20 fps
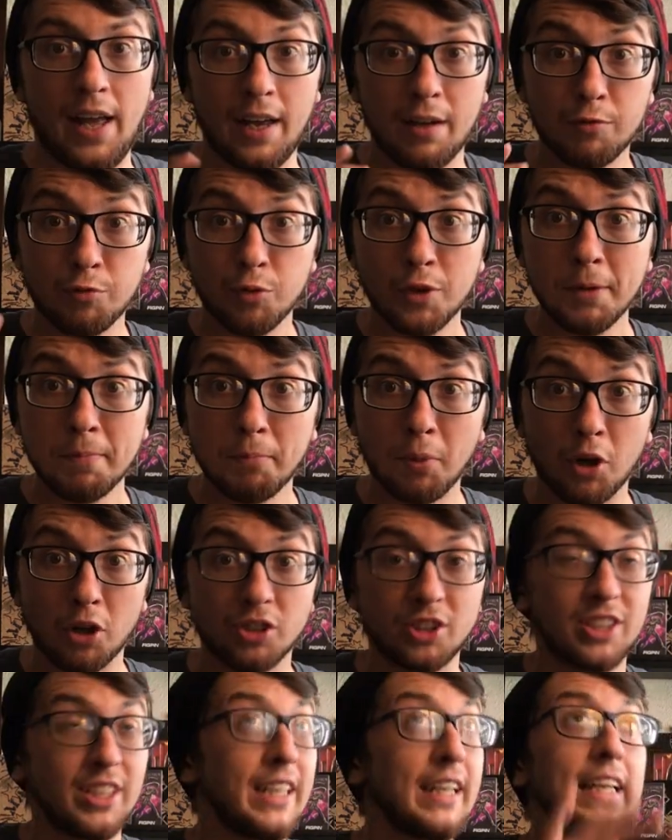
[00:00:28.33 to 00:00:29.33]
Every
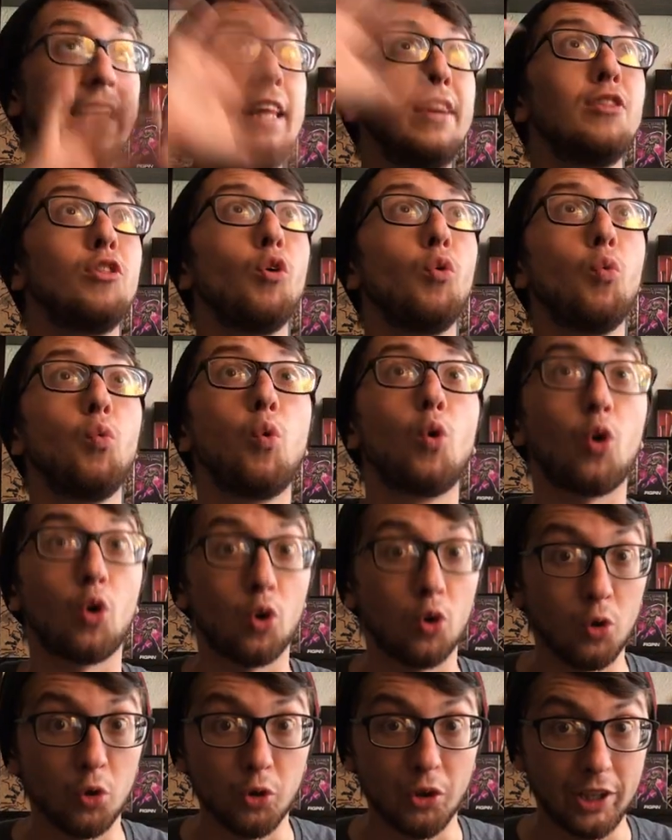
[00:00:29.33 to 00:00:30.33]
person in the
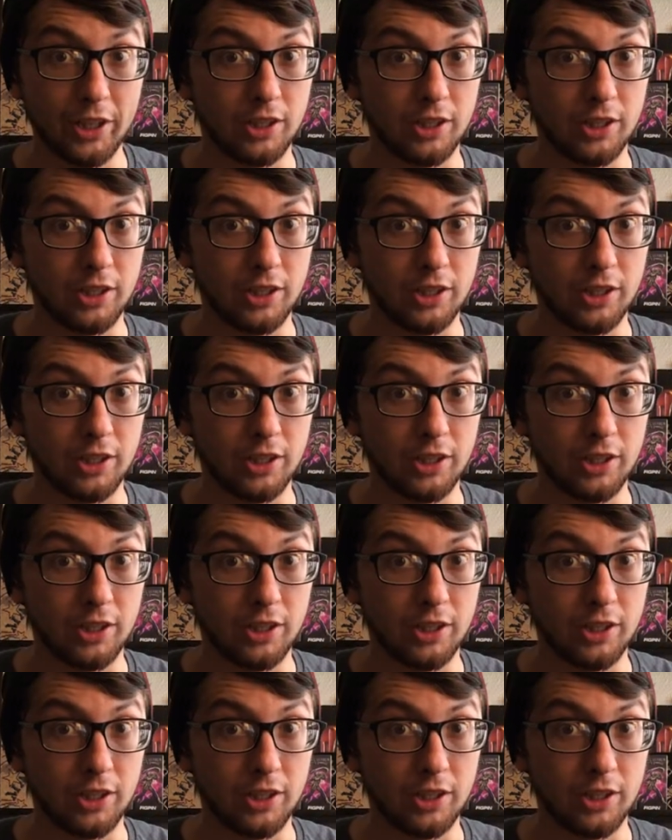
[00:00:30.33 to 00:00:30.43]
world